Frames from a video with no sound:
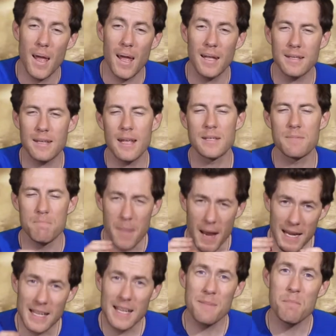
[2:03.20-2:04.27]
It is
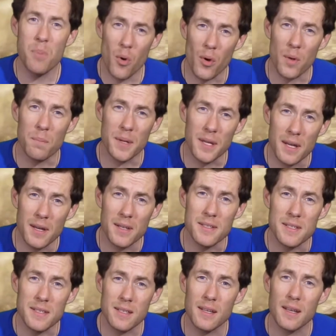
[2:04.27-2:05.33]
mainly important
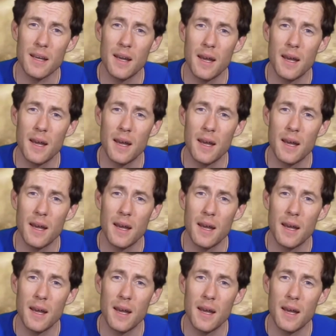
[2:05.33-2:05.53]
because